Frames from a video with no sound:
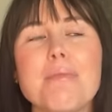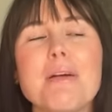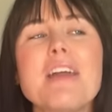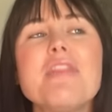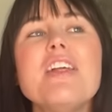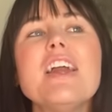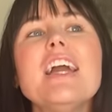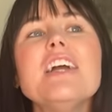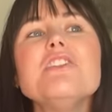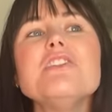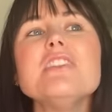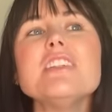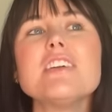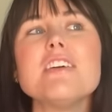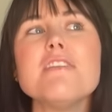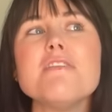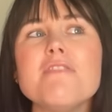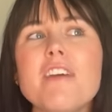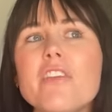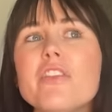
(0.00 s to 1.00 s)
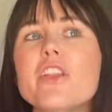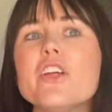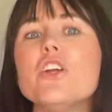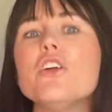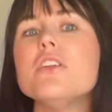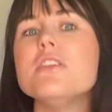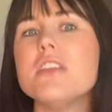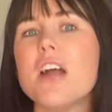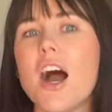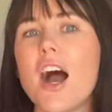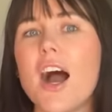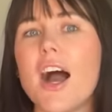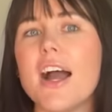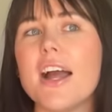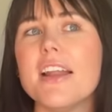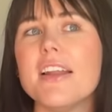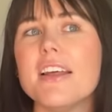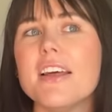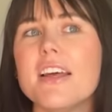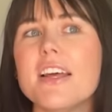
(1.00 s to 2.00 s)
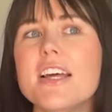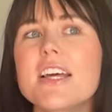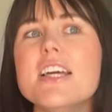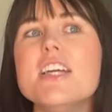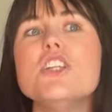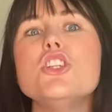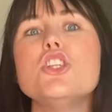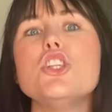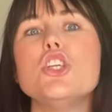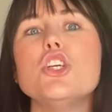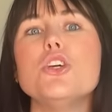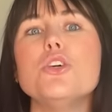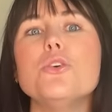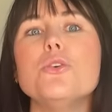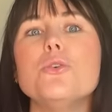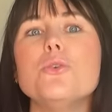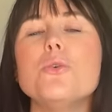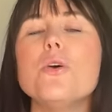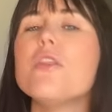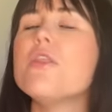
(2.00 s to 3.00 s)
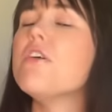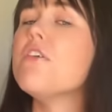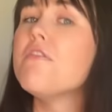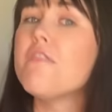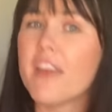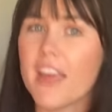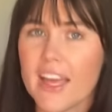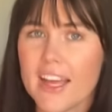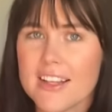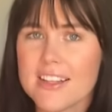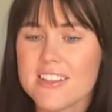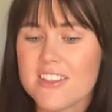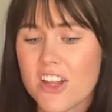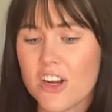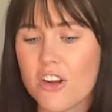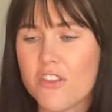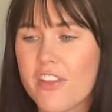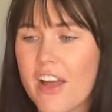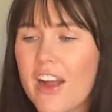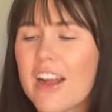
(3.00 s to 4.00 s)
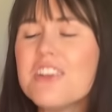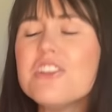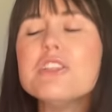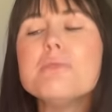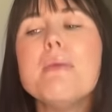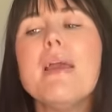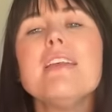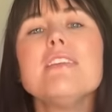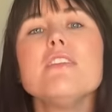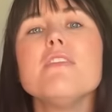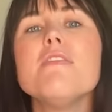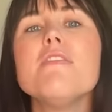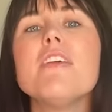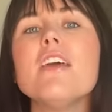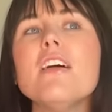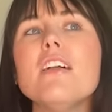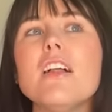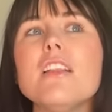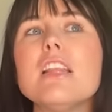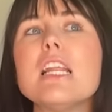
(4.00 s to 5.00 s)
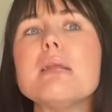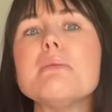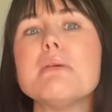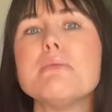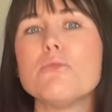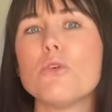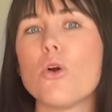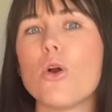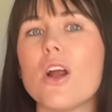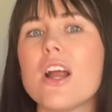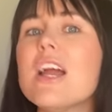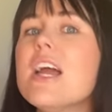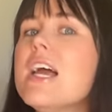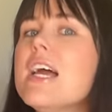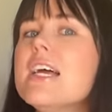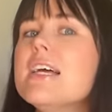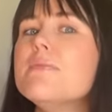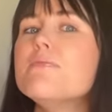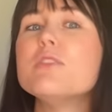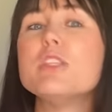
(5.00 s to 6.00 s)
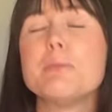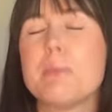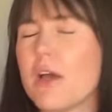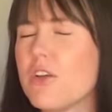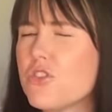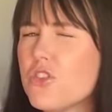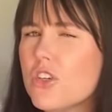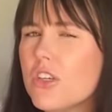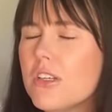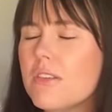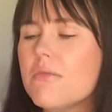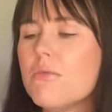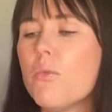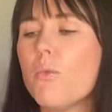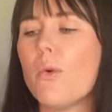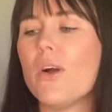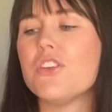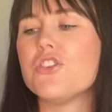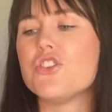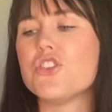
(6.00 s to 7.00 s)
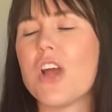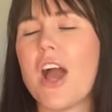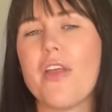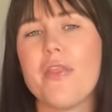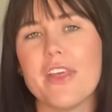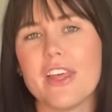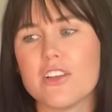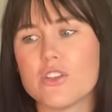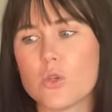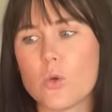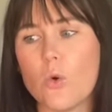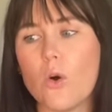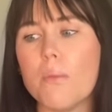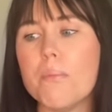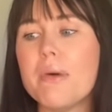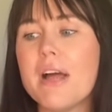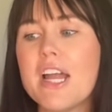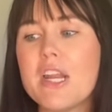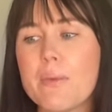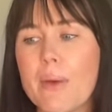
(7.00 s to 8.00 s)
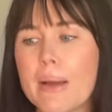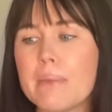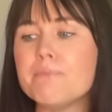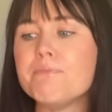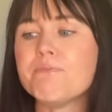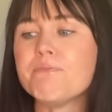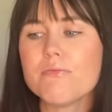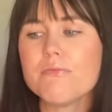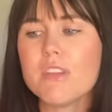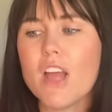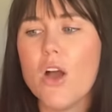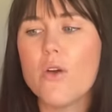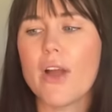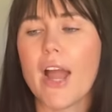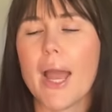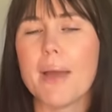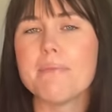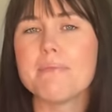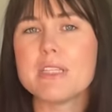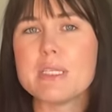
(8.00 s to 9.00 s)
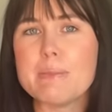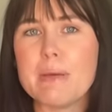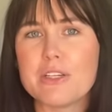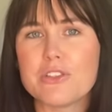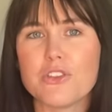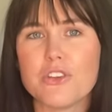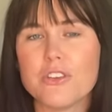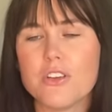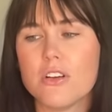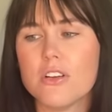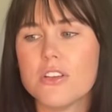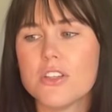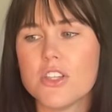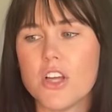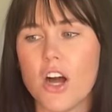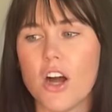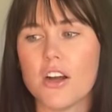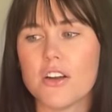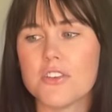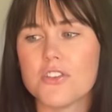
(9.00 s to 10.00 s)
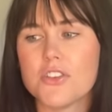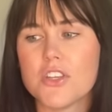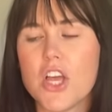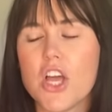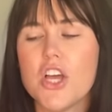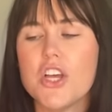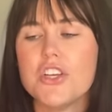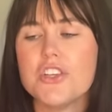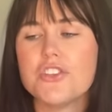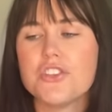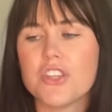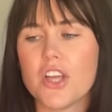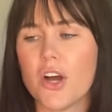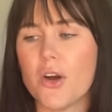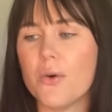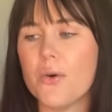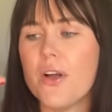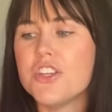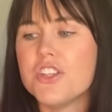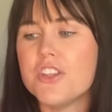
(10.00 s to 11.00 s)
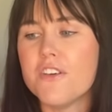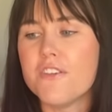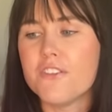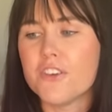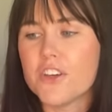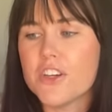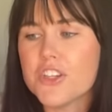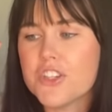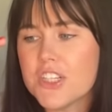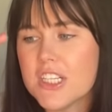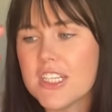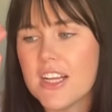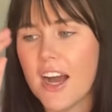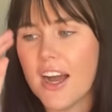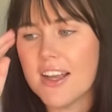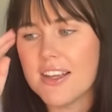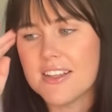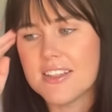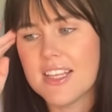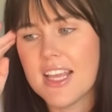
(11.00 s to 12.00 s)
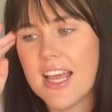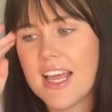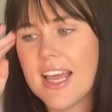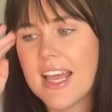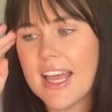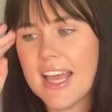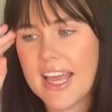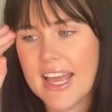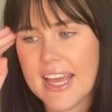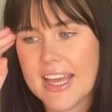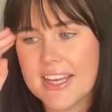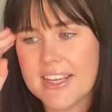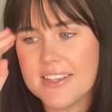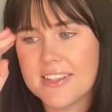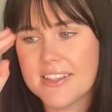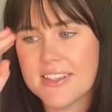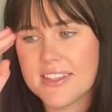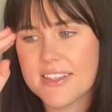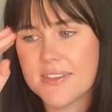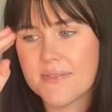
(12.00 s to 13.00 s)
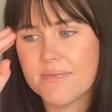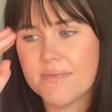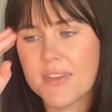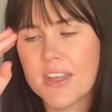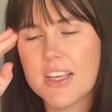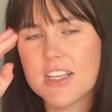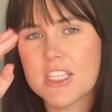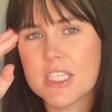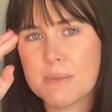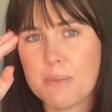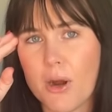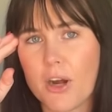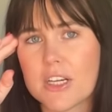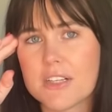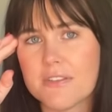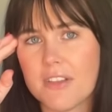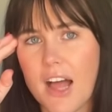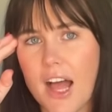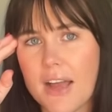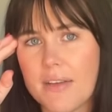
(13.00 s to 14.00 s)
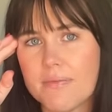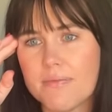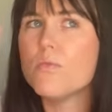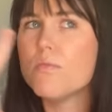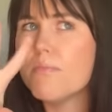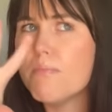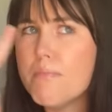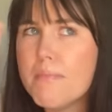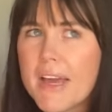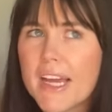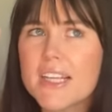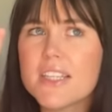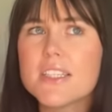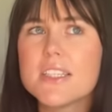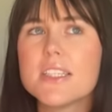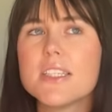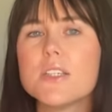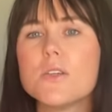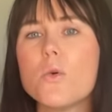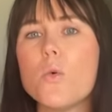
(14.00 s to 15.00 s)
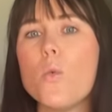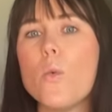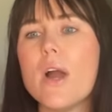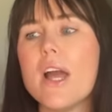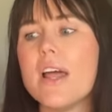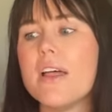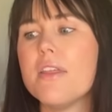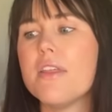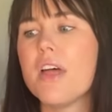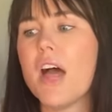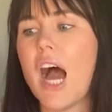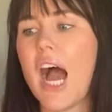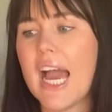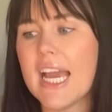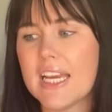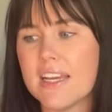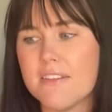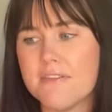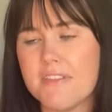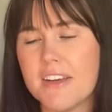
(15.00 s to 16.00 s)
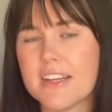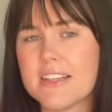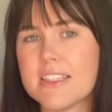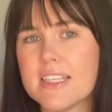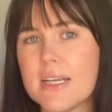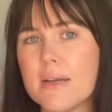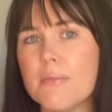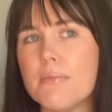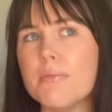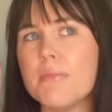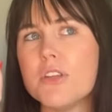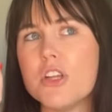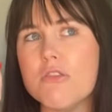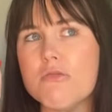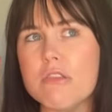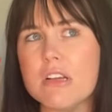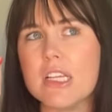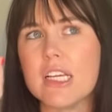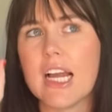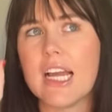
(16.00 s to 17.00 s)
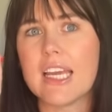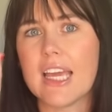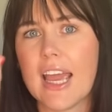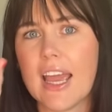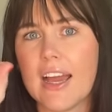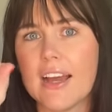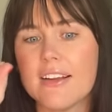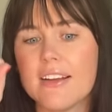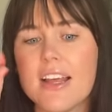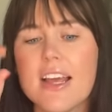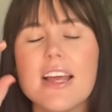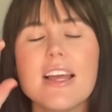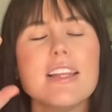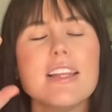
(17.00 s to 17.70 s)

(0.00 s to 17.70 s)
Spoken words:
But I think it's just like a fun little nod to the fans that are there. It just makes it feel a little bit more special, which I think is cool. But anyway, okay, special songs. So the first she does is Sparks Fly, mixed with I Can Fix Him, No Really I Can.